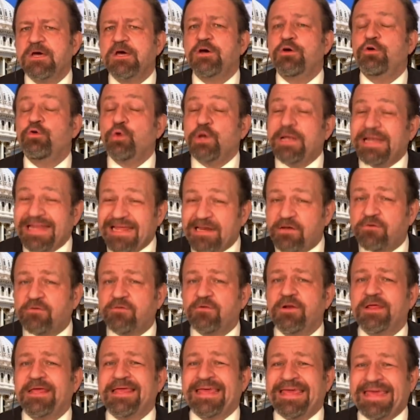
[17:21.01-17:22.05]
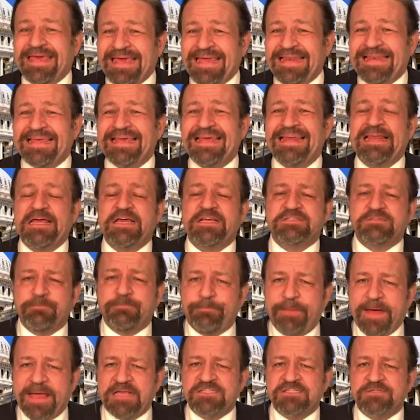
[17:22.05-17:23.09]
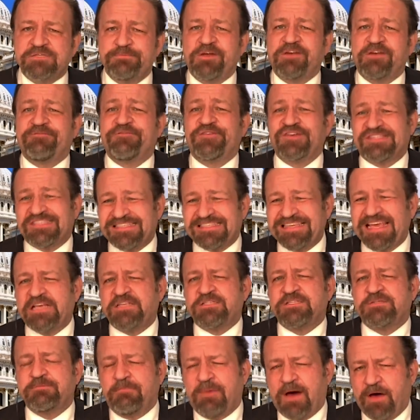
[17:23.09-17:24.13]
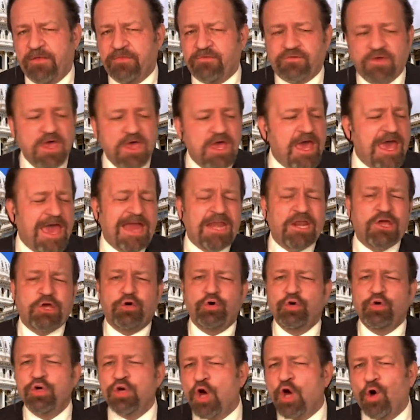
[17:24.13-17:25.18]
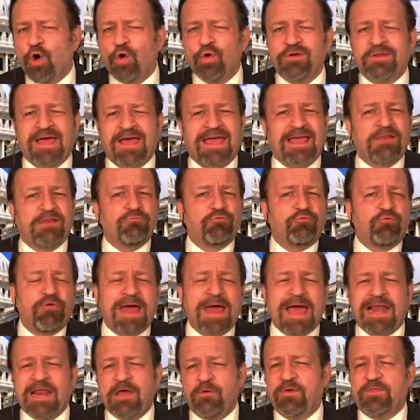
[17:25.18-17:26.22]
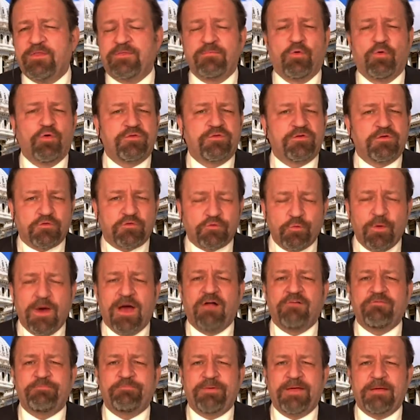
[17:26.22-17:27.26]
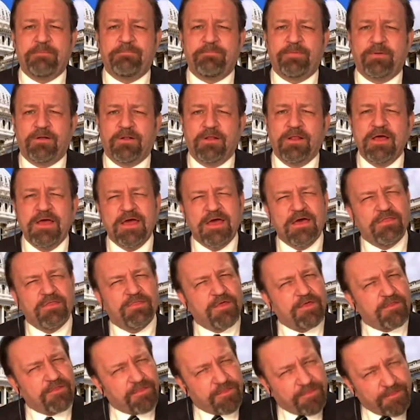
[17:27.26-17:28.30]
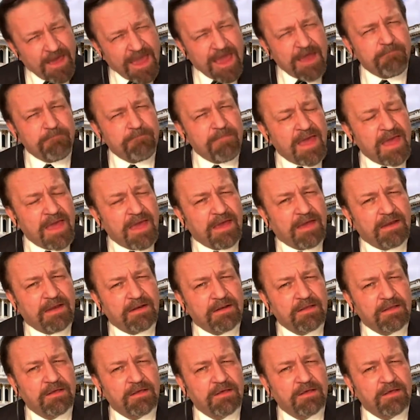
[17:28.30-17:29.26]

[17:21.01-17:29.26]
who literally hid in his basement for six months and couldn't hold a rally with more than 12 people, that that man